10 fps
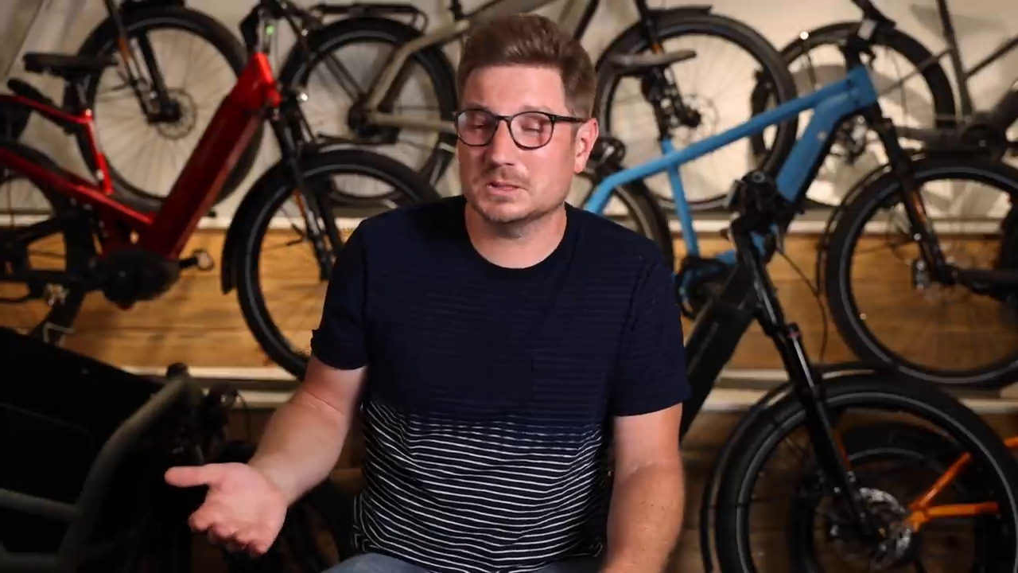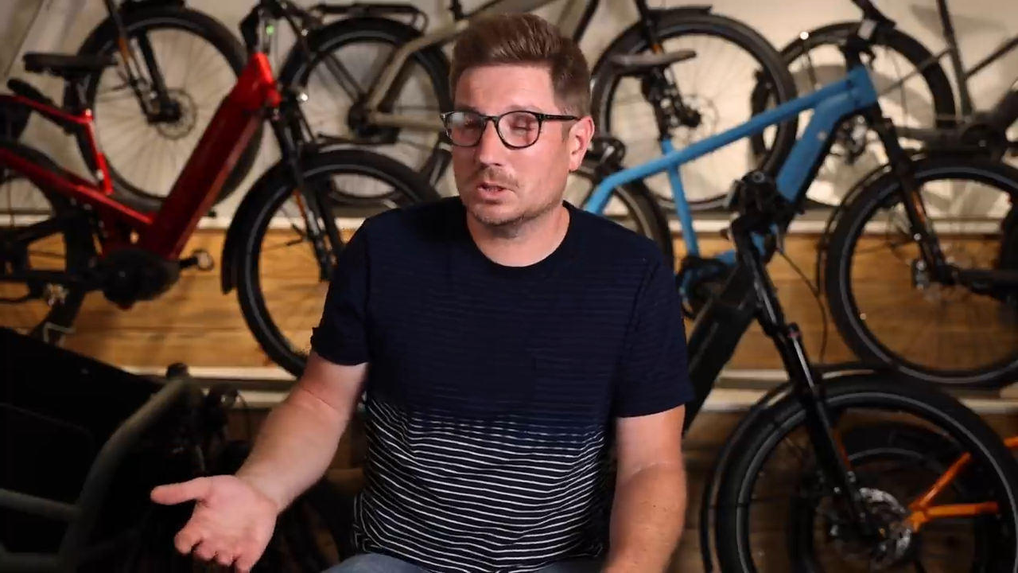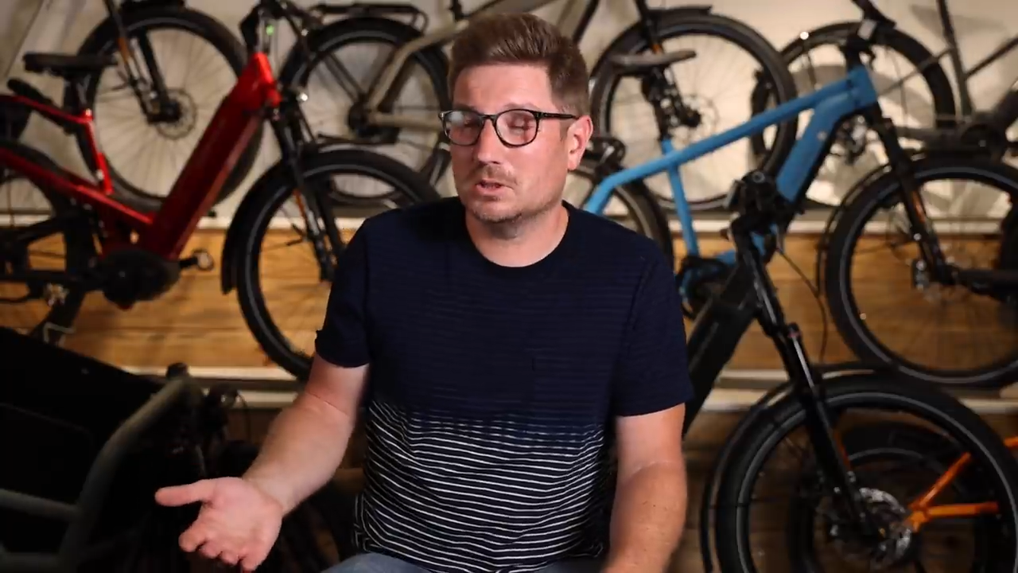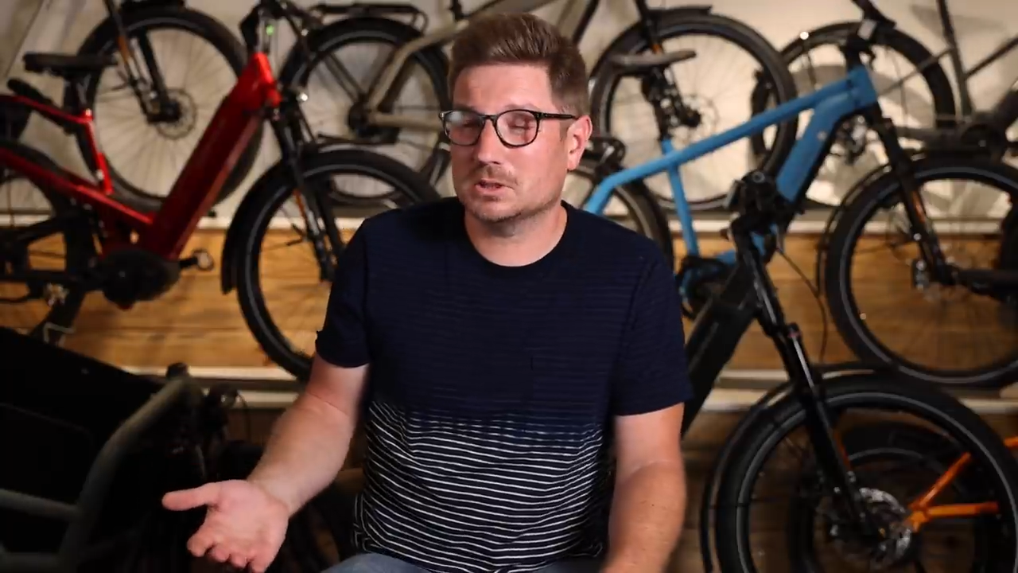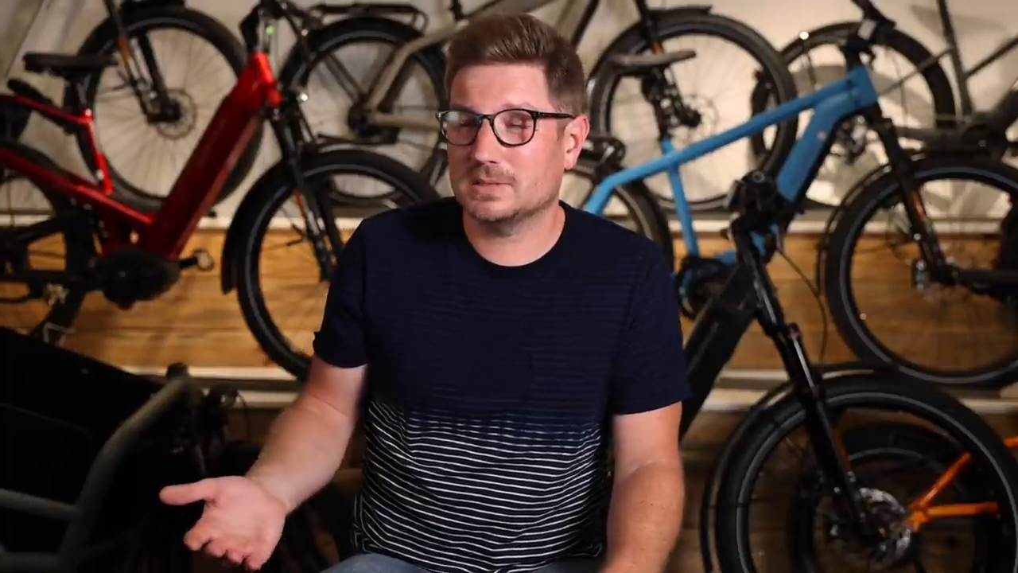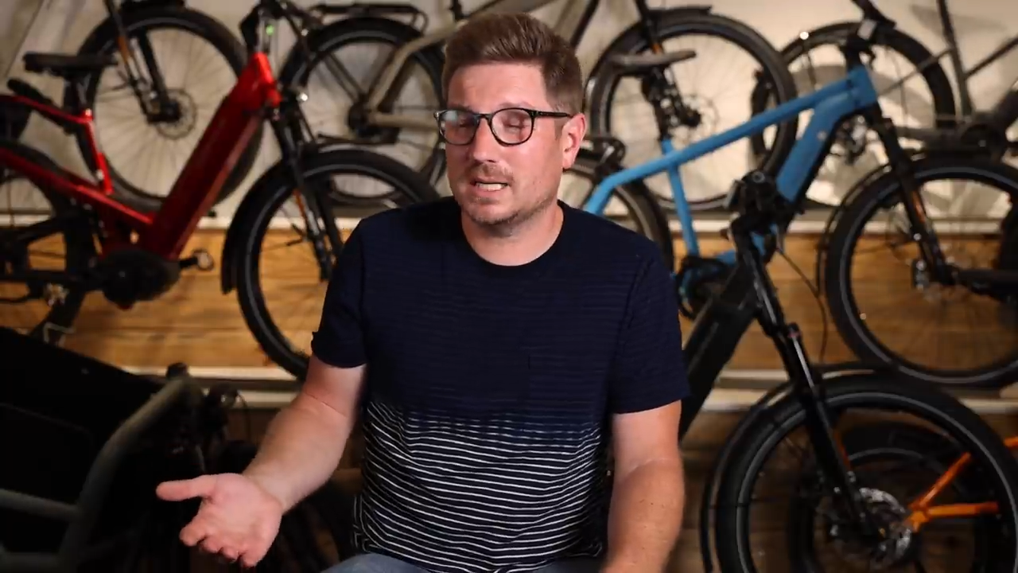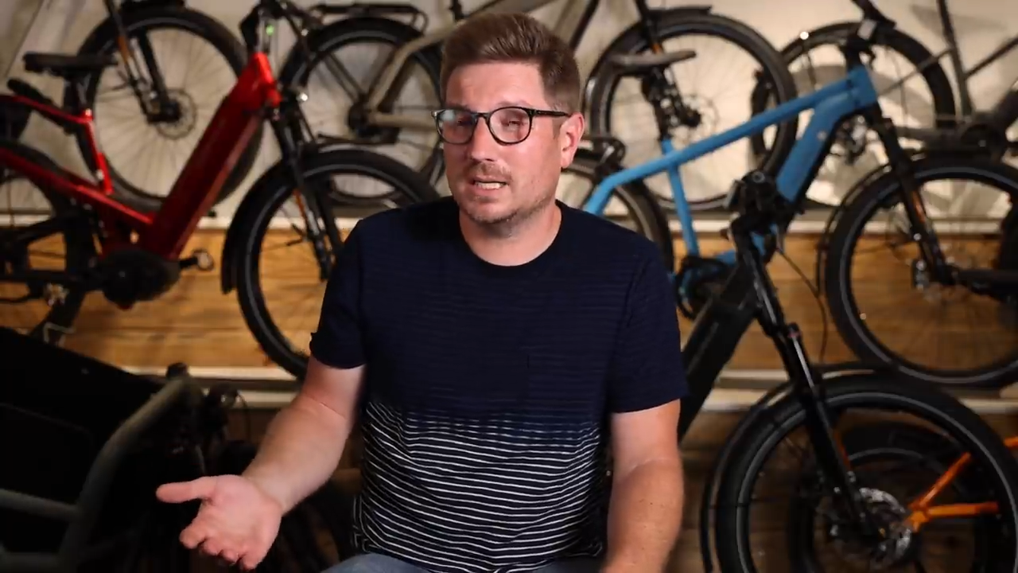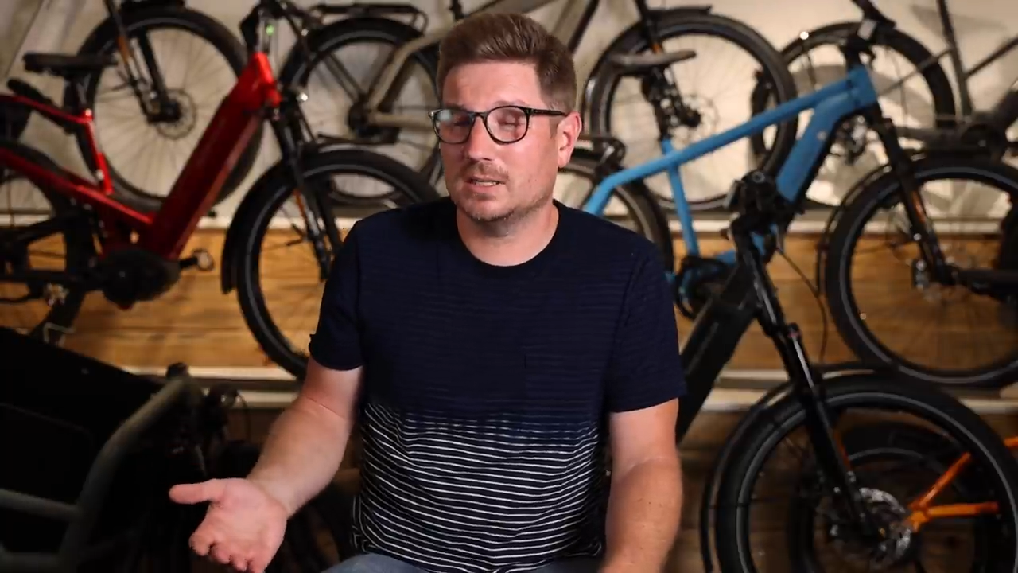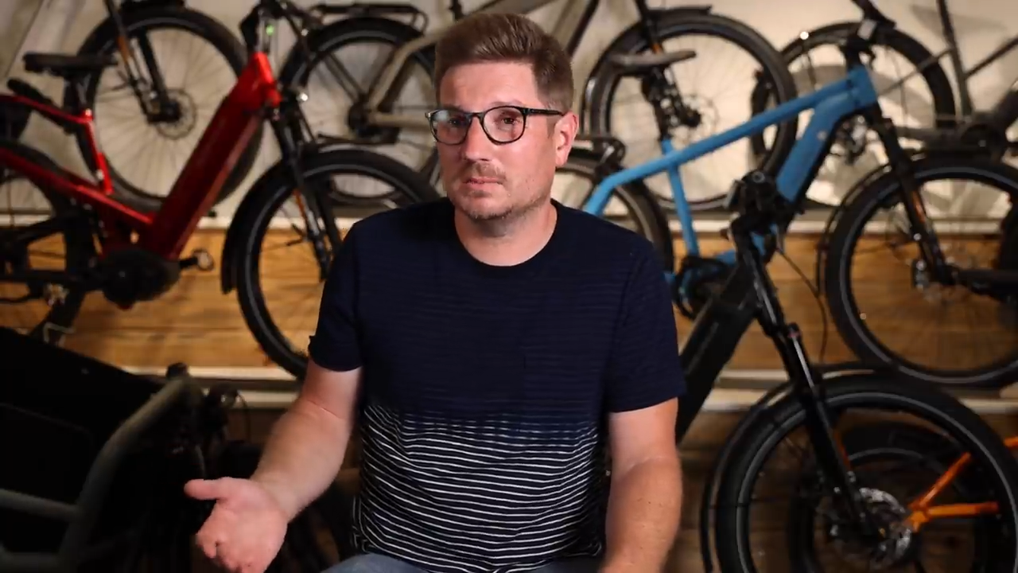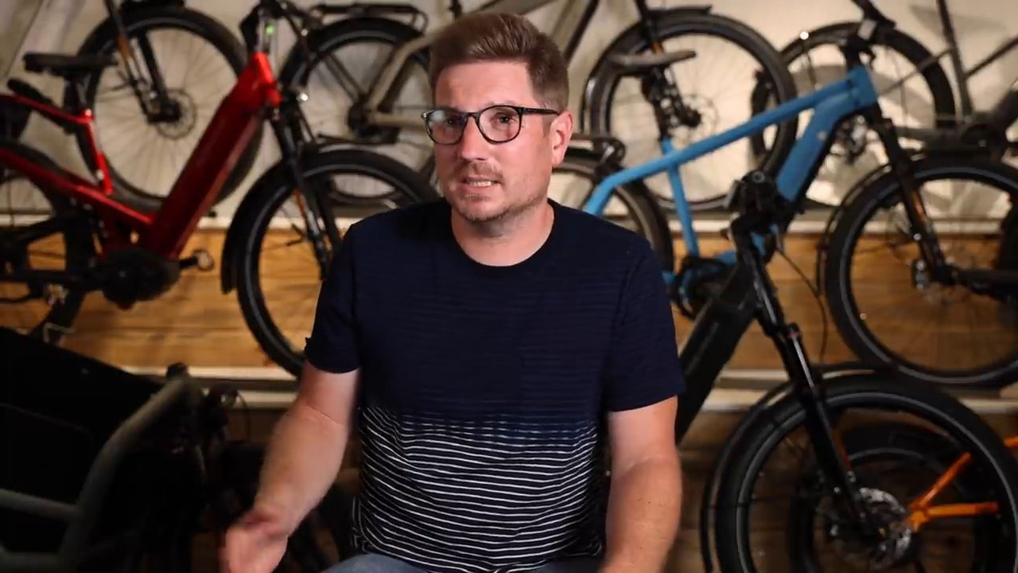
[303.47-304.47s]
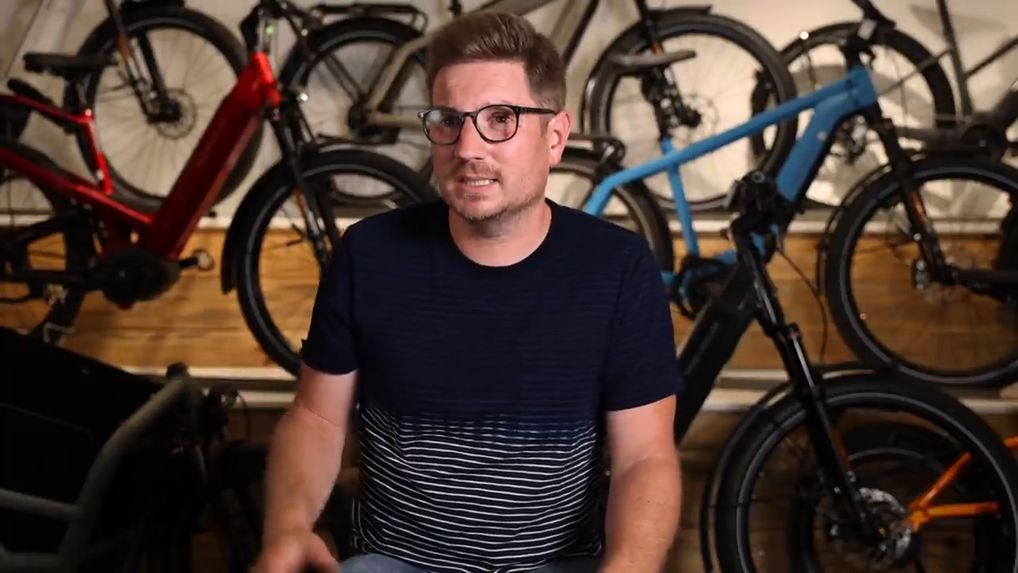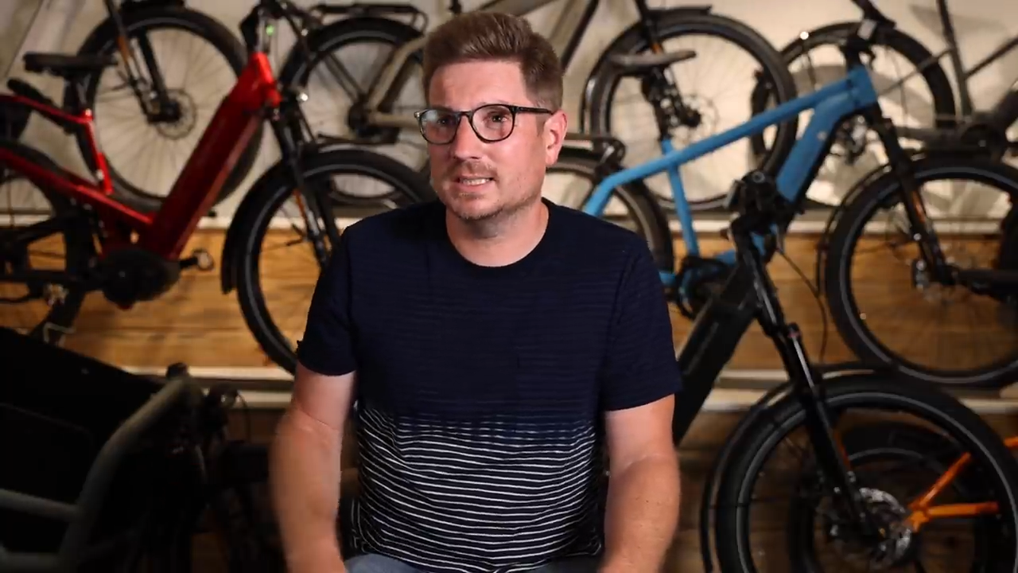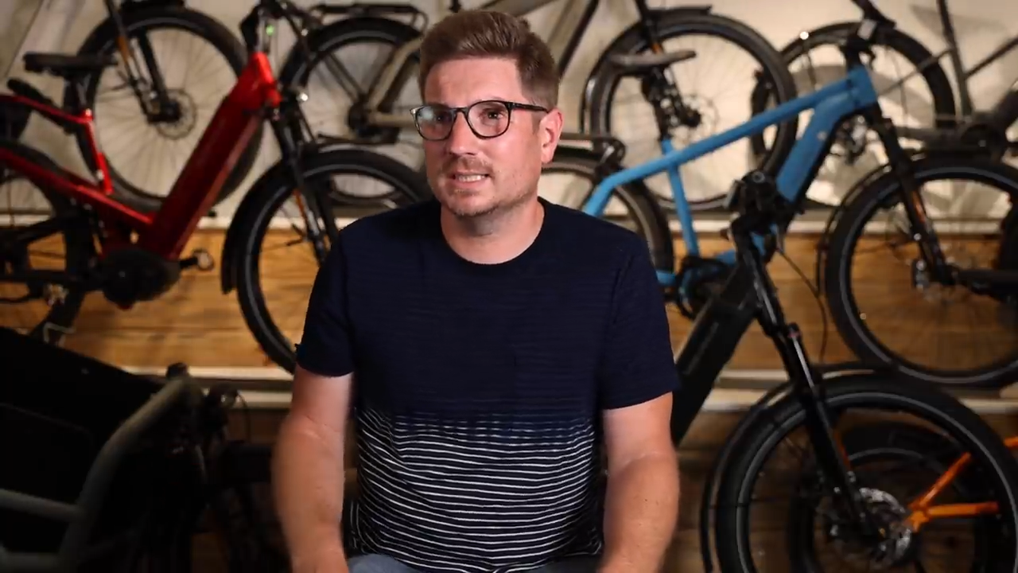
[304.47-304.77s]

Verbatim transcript: taller rider, but